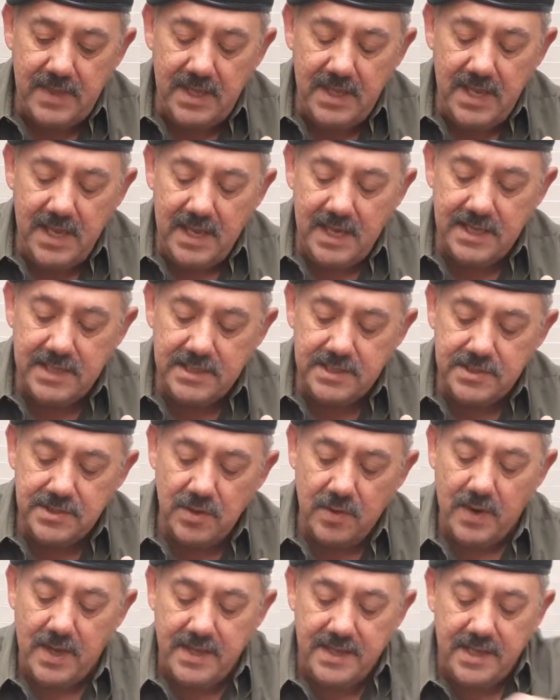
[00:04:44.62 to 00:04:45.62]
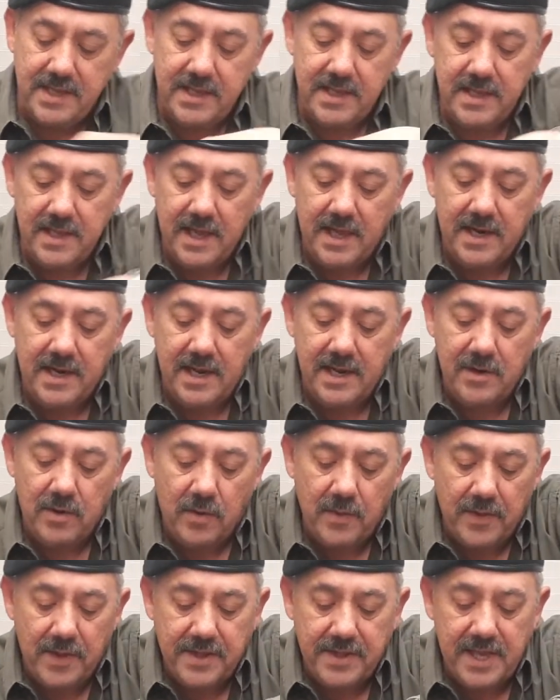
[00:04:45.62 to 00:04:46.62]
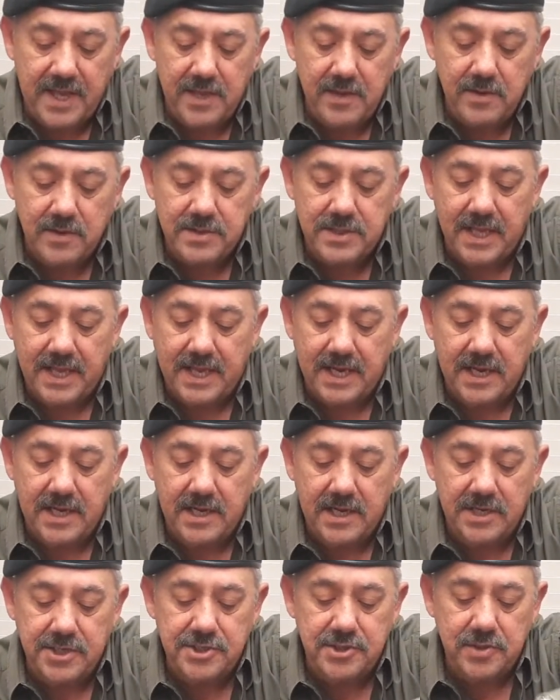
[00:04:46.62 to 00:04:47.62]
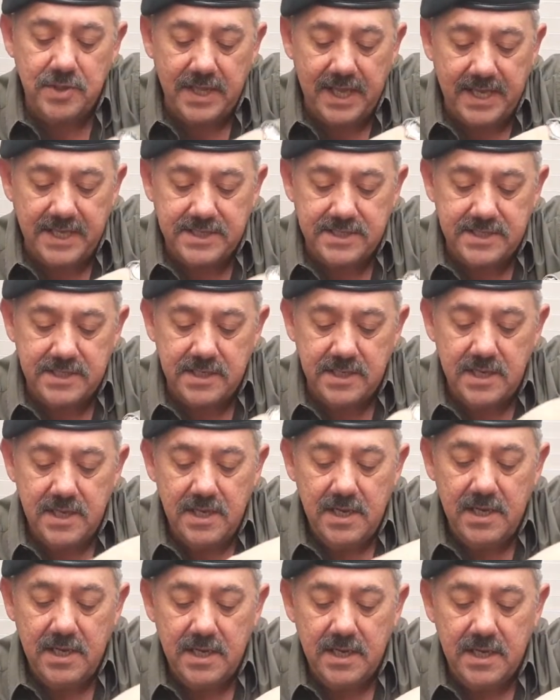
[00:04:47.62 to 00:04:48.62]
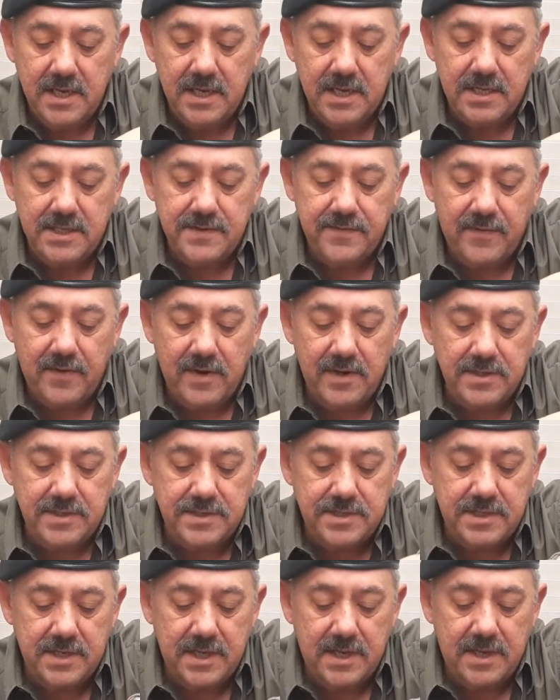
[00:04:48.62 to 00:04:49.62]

and so and I know that they use like a shoelace as far as